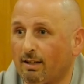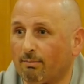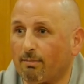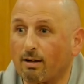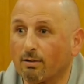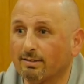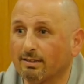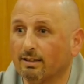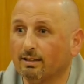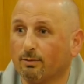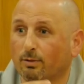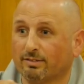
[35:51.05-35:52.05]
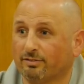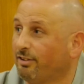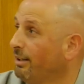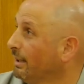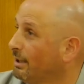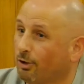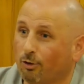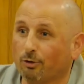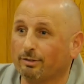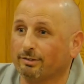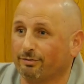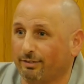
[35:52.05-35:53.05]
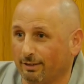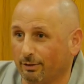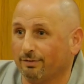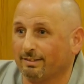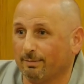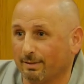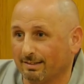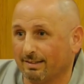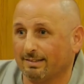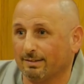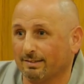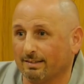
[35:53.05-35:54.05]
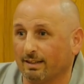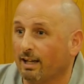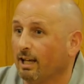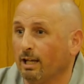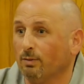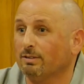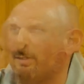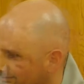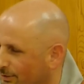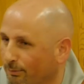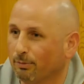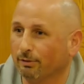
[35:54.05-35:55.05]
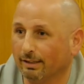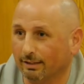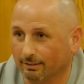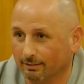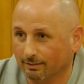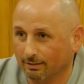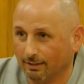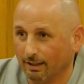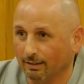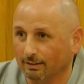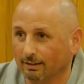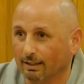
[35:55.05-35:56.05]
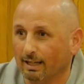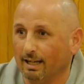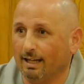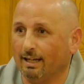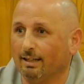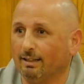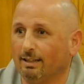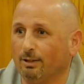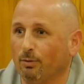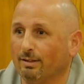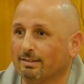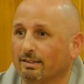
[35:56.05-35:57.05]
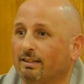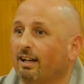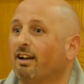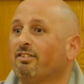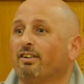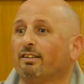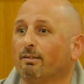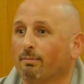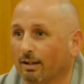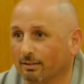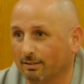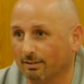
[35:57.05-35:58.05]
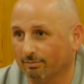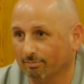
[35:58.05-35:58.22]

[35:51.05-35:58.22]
Maha Ghosananda was very close friend of Zen Master Seung Sahn. He was Cambodian, yeah? And he was a Theravada monk.